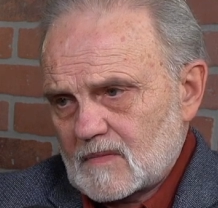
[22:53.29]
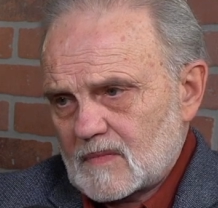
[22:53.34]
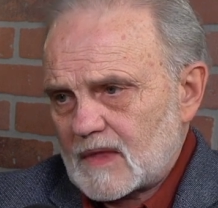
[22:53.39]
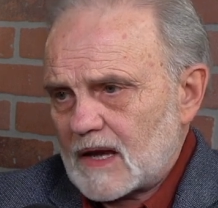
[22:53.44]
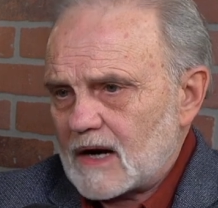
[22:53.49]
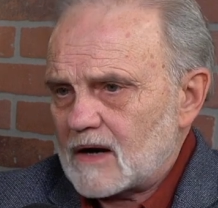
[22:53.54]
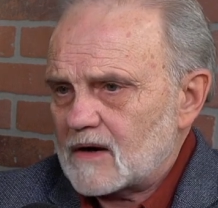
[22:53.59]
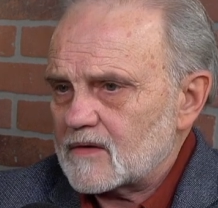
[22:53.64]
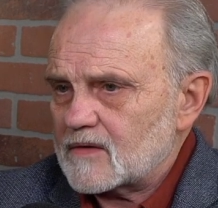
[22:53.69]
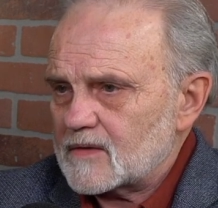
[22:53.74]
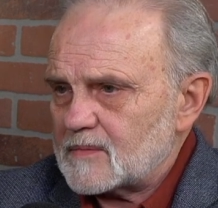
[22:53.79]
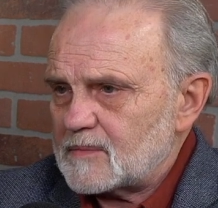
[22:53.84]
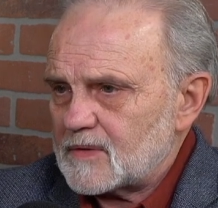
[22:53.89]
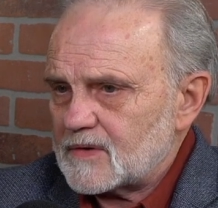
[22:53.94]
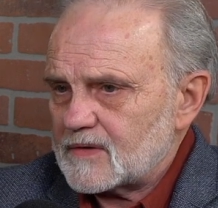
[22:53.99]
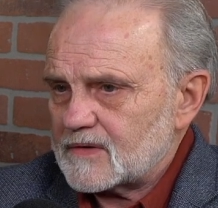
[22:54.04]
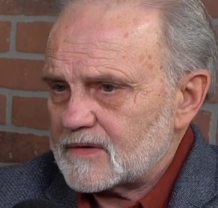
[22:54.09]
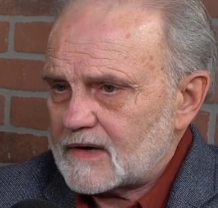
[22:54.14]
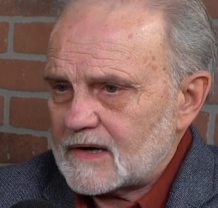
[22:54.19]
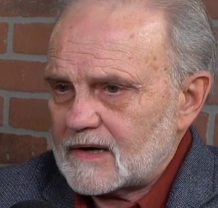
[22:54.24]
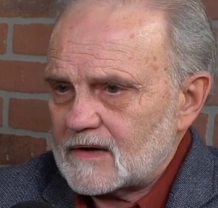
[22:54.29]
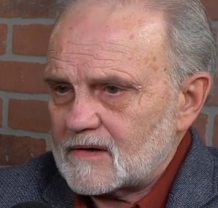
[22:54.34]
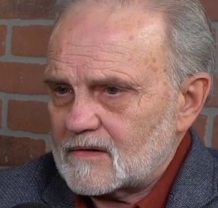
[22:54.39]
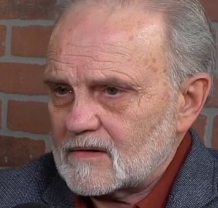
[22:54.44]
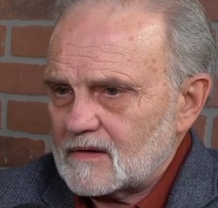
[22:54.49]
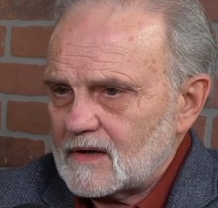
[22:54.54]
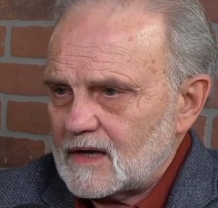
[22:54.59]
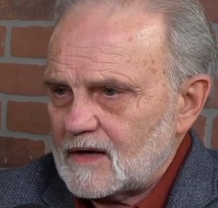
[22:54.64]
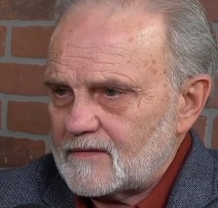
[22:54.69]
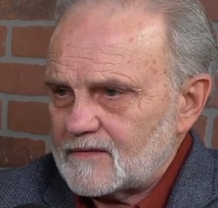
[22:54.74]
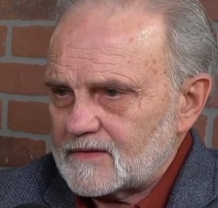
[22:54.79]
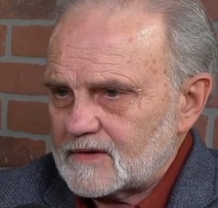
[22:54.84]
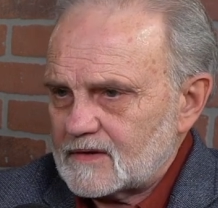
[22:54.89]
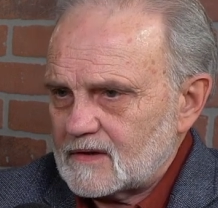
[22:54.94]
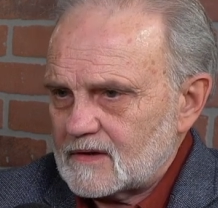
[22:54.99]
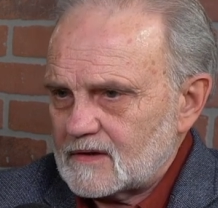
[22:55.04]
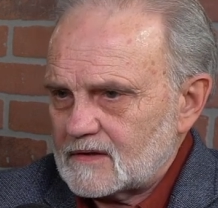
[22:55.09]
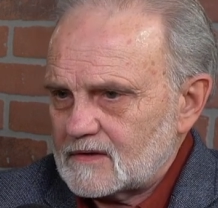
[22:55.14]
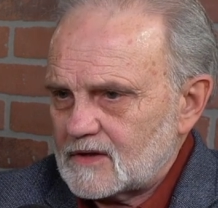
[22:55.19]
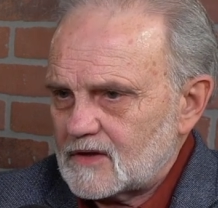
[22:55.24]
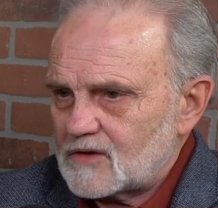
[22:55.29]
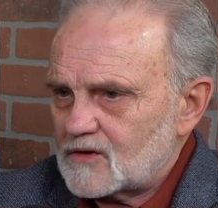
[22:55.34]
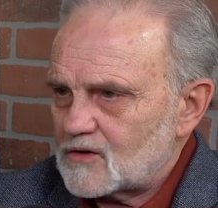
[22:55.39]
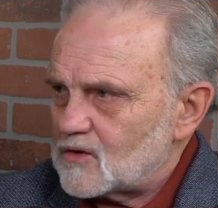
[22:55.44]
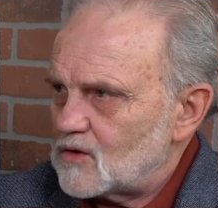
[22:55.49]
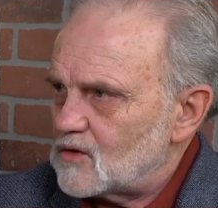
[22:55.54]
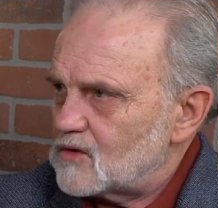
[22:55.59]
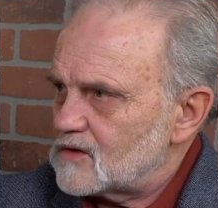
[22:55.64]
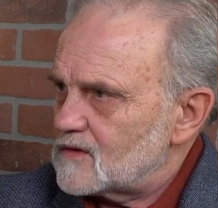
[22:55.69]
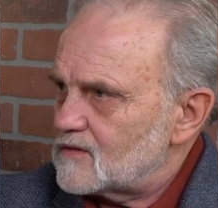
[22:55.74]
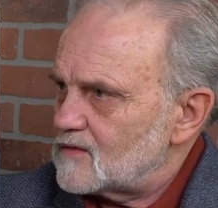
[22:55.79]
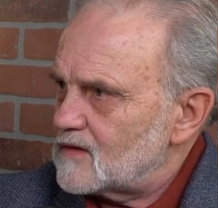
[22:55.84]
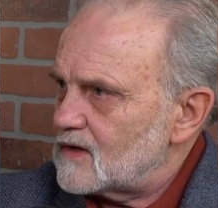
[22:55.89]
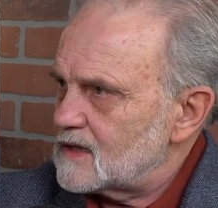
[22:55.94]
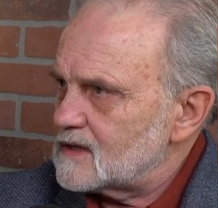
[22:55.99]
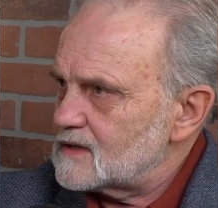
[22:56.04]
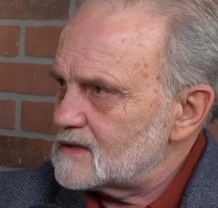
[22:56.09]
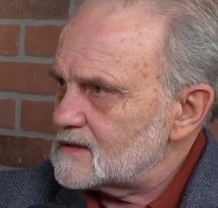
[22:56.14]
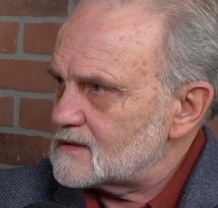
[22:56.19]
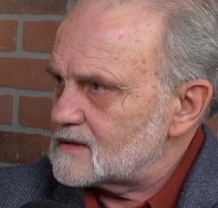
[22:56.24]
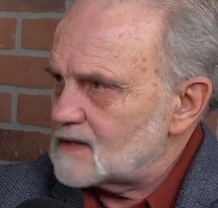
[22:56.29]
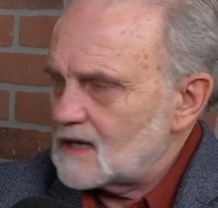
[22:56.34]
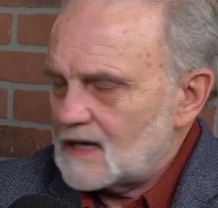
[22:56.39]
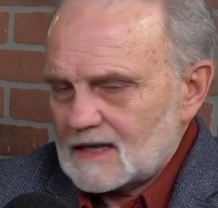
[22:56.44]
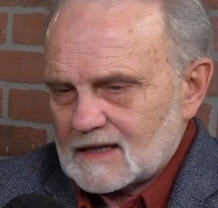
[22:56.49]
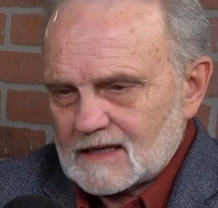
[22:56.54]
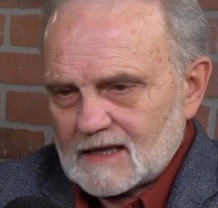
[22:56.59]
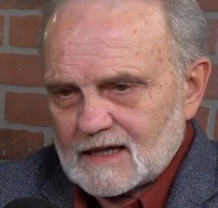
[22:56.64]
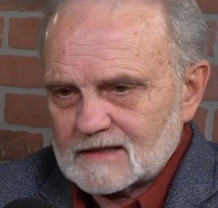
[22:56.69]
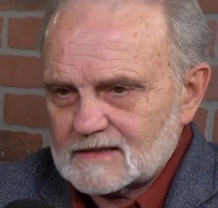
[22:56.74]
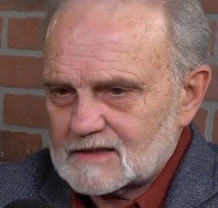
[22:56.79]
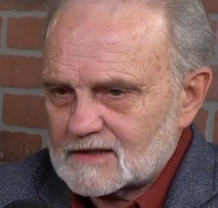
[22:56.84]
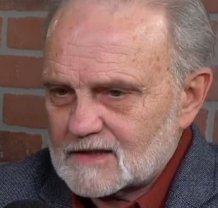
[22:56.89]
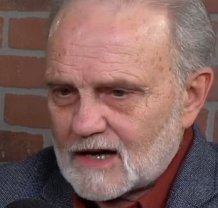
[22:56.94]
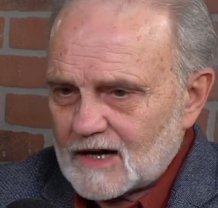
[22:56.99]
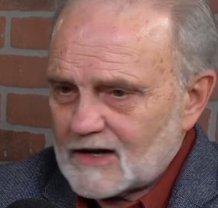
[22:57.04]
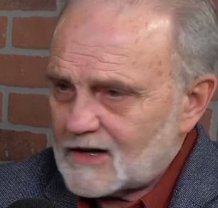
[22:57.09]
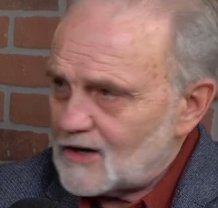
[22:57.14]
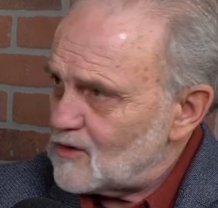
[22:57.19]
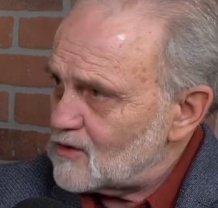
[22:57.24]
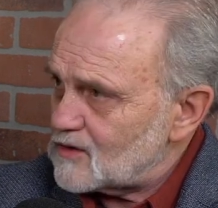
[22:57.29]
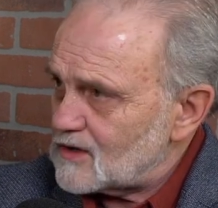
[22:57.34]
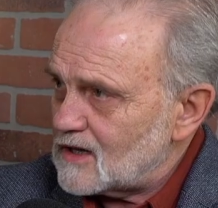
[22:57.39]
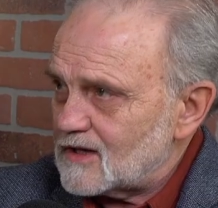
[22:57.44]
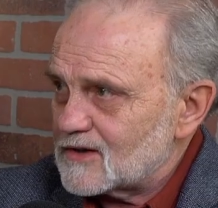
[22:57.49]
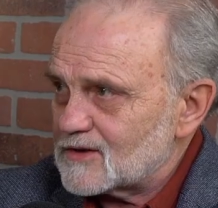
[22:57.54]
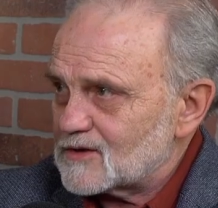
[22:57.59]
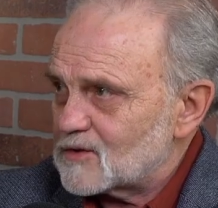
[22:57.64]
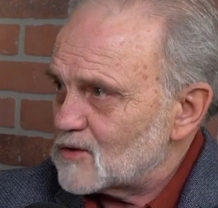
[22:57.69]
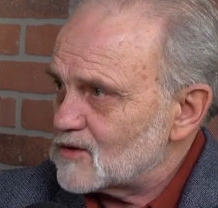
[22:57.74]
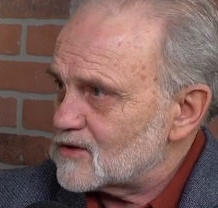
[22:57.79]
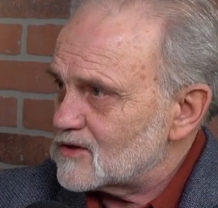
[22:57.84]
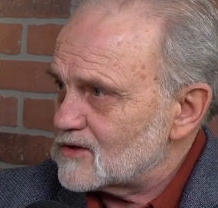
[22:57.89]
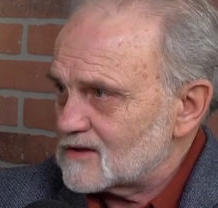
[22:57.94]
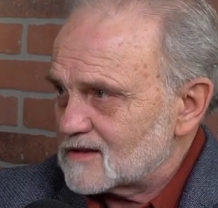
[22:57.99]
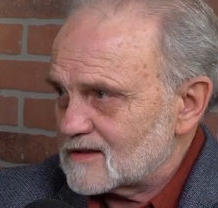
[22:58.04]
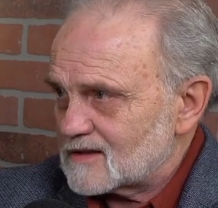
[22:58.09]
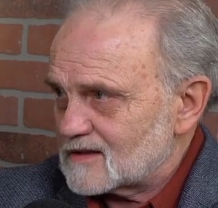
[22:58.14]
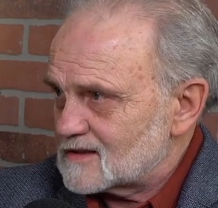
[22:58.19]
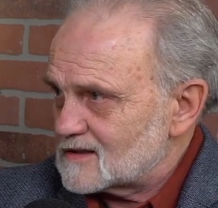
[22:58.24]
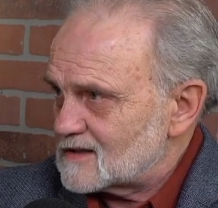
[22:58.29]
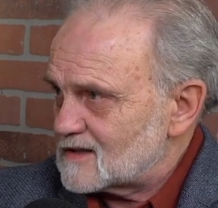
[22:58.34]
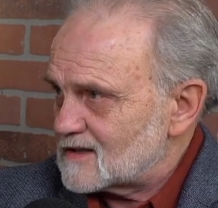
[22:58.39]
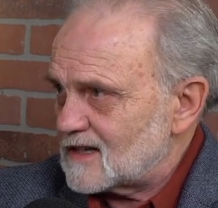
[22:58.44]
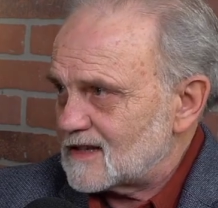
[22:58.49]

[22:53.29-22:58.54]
they are left to their own devices. That's not how God ordered this.